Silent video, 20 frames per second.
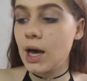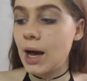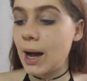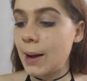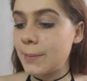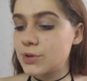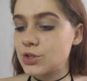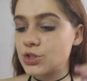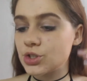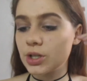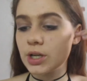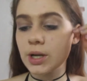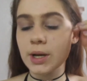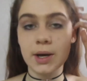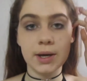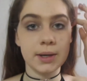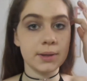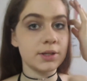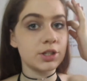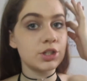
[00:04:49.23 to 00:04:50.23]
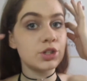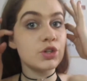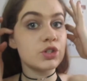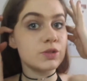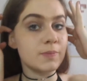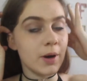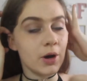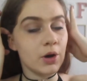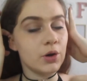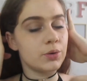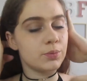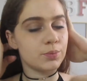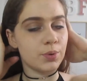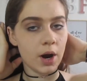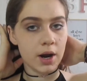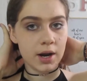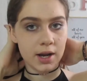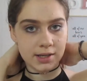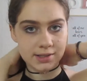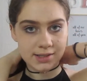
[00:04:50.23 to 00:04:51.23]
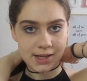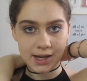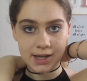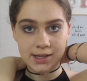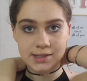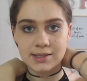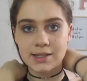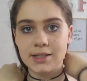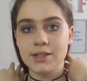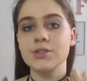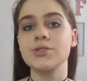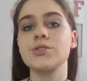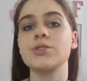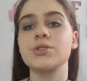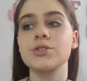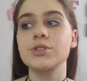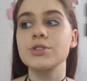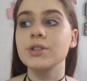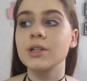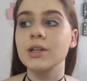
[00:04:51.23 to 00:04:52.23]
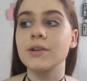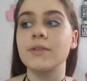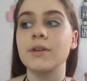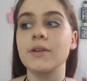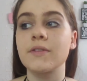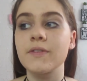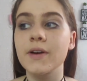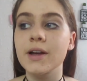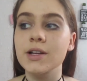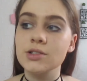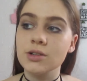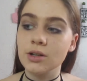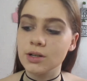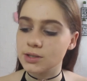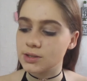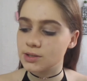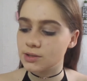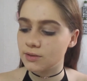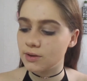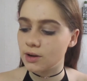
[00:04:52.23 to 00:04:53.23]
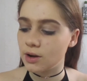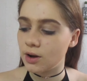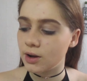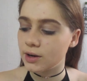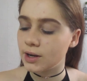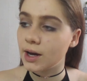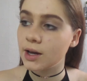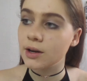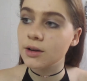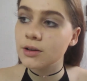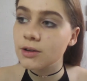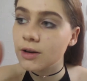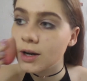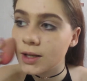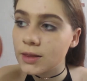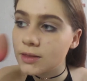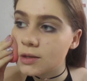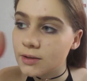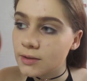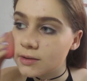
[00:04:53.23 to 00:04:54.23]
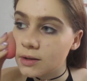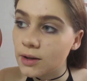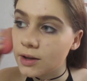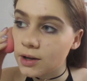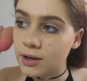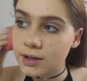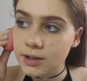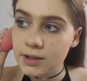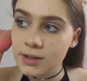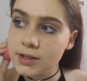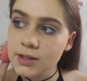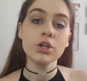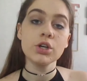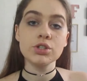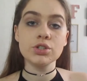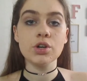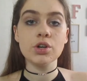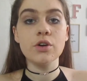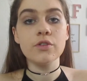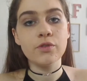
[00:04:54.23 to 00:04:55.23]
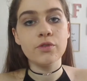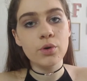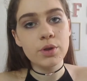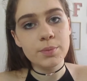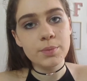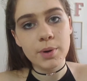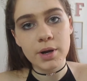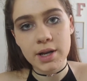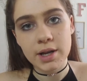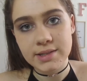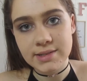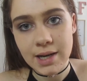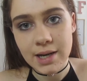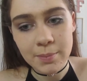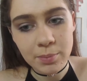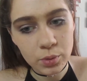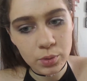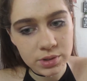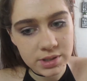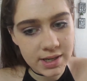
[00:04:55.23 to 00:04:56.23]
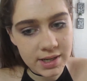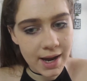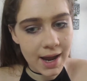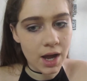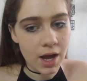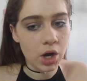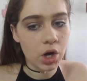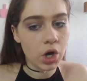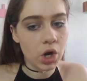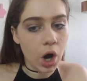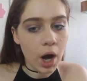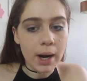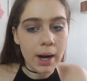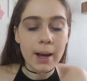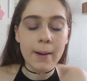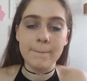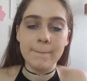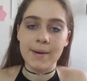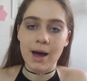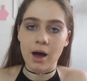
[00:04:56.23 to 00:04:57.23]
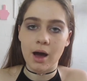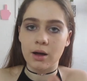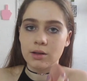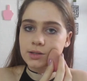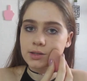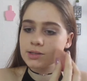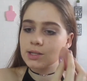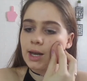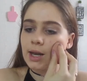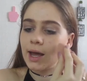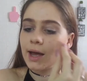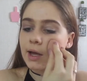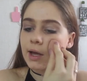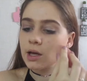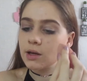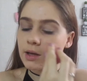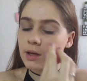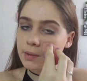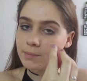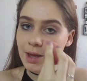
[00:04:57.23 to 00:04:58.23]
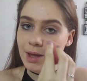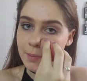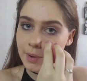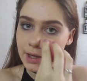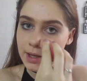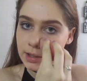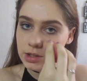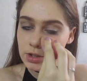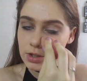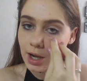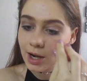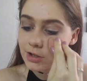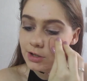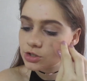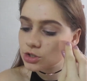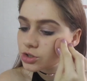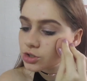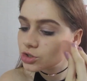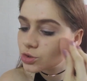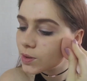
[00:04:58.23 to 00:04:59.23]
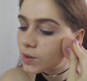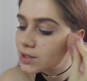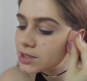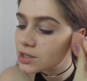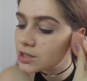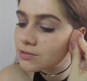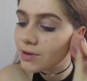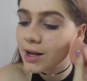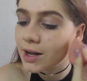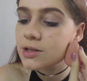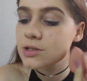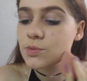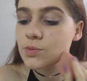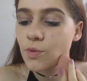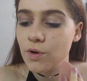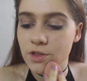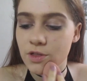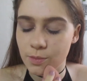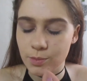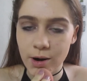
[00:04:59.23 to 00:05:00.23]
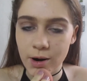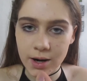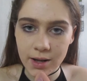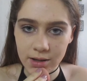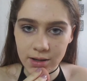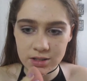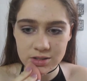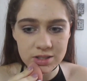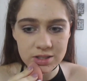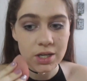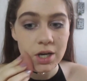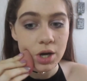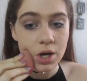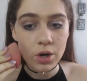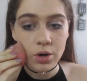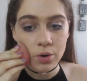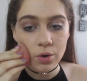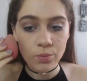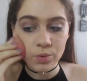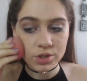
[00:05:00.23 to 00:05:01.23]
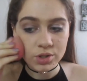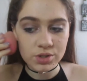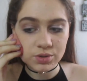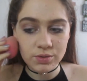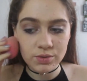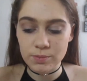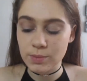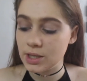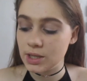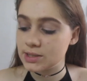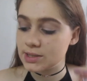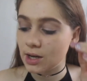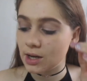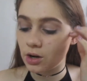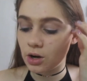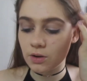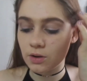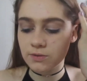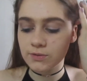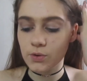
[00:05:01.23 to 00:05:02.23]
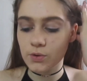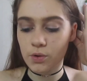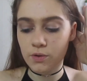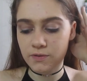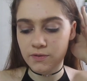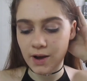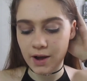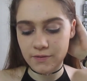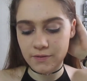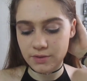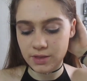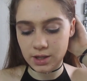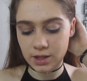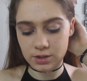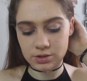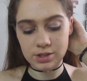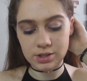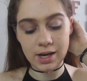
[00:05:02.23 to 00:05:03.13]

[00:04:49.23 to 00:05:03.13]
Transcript: I'm just gonna use my own products, like I said, just to give it a fair chance on how to create this look. So for all the products that I bought today, I've got about like maybe 120 rands worth of products, which means I got 4 or 5 things.